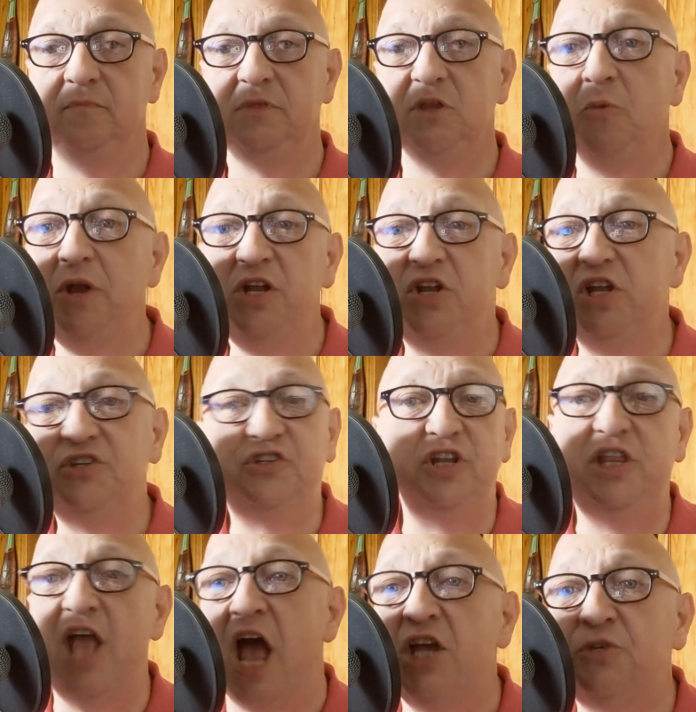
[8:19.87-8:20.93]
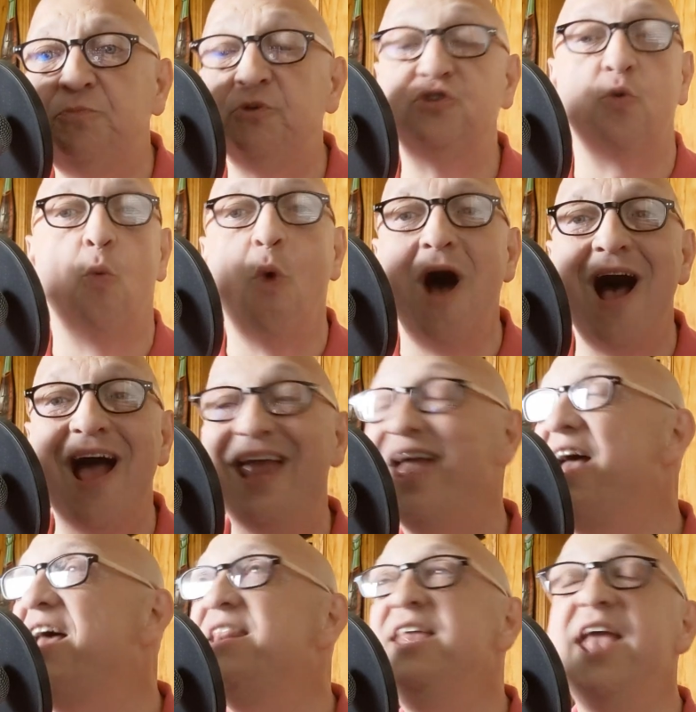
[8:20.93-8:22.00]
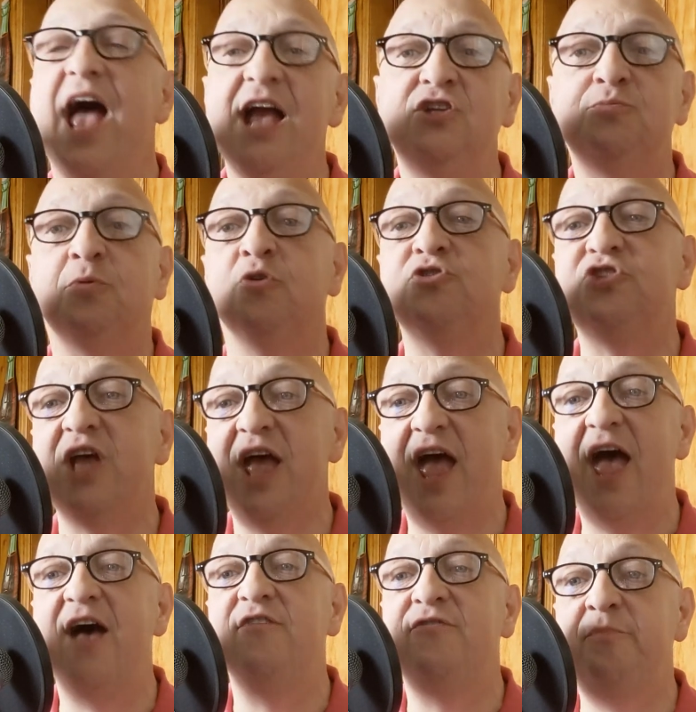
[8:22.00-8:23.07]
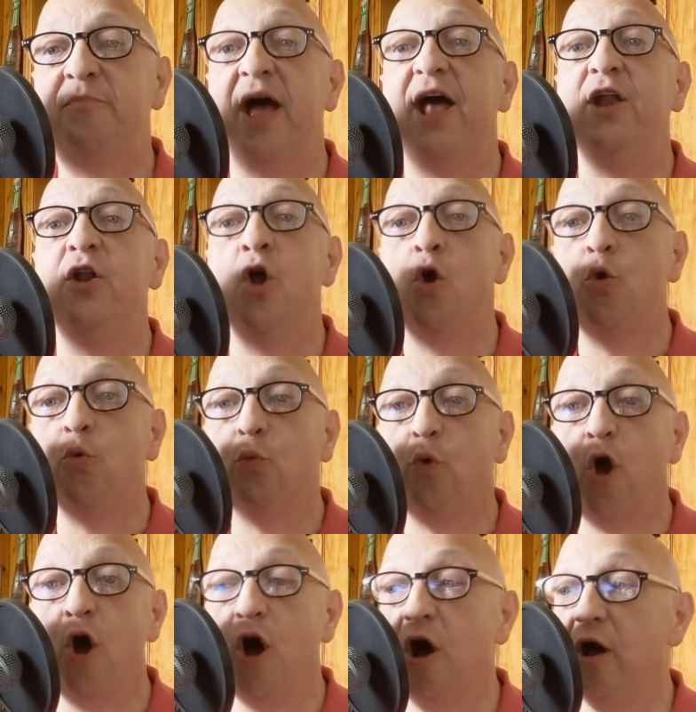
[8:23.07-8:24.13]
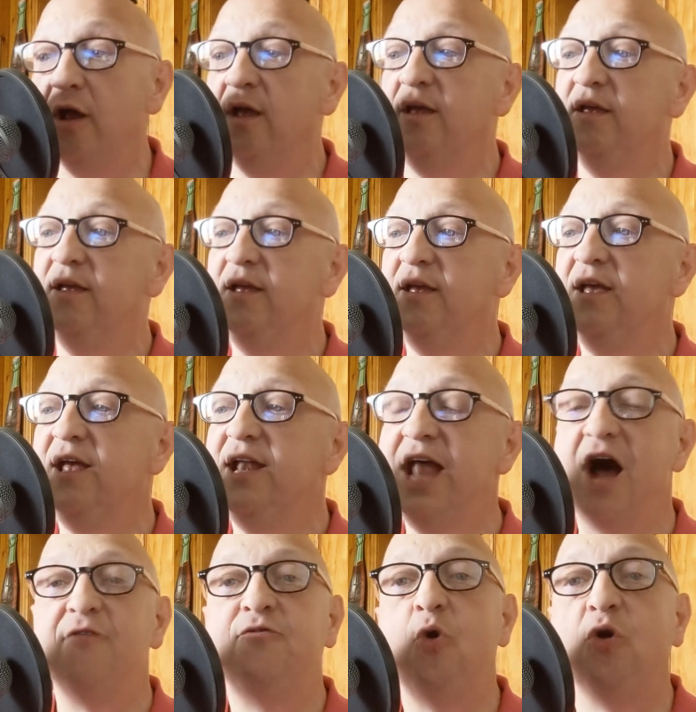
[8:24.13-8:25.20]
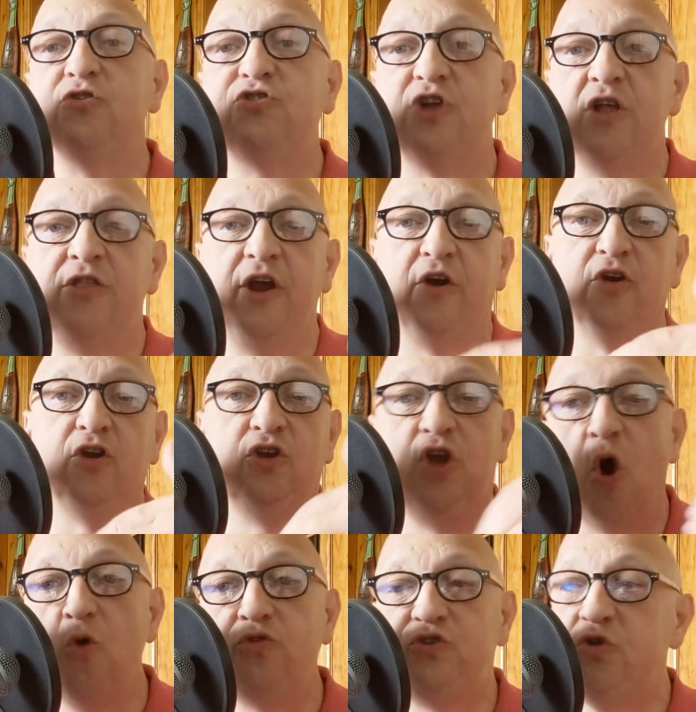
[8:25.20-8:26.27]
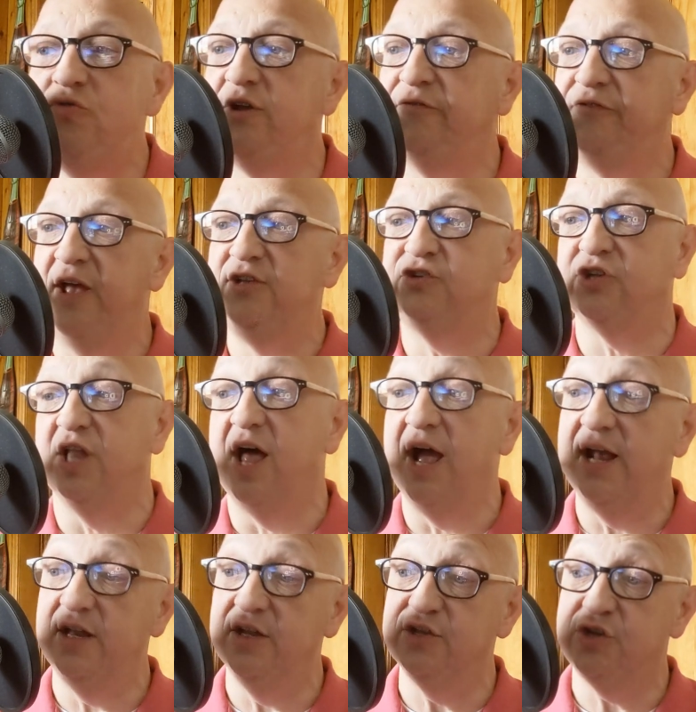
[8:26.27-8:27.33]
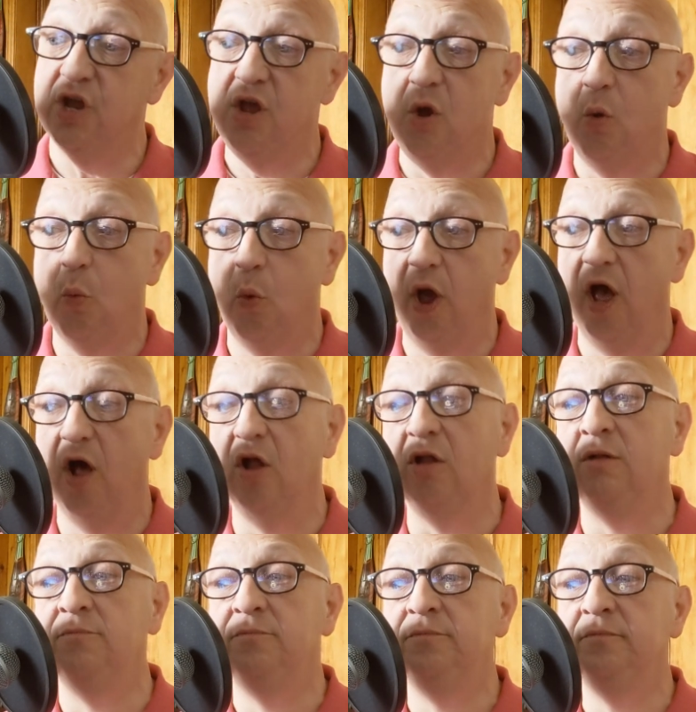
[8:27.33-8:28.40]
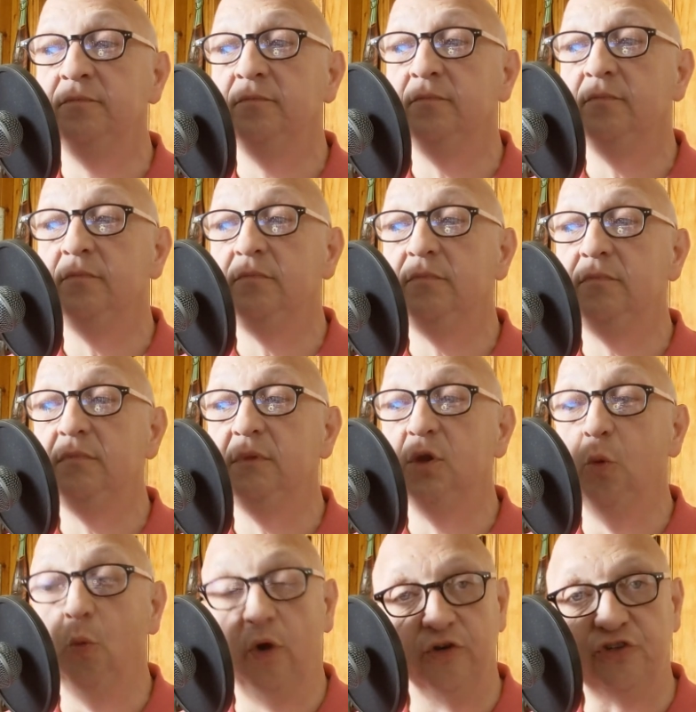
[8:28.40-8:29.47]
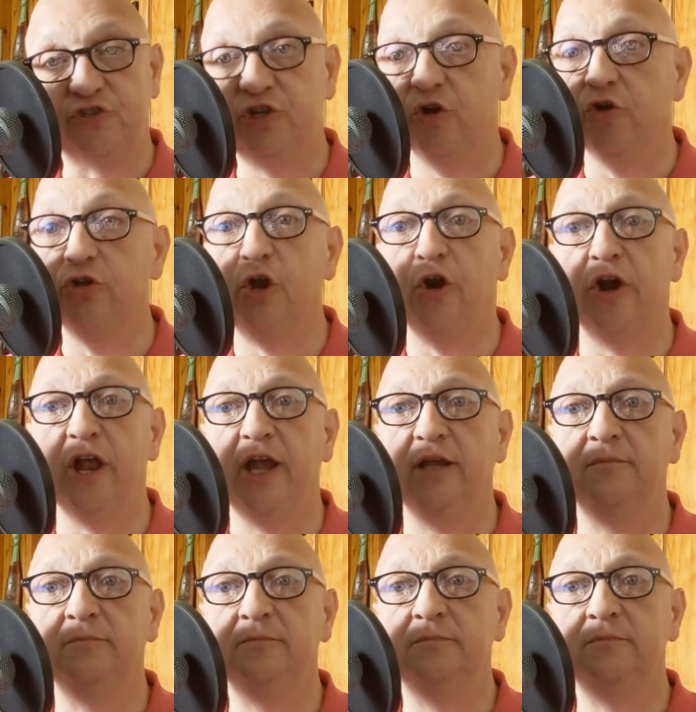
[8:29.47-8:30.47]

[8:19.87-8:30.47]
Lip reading: We need to listen to the experts. Why? The experts have been wrong. Now, of course, their go-to defense line is, well, we're still learning.